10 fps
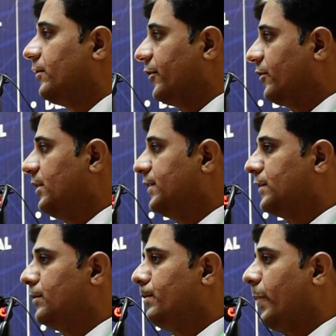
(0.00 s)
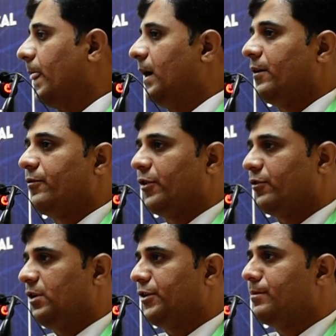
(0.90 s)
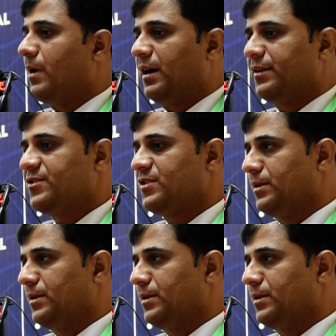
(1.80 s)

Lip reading: federal demands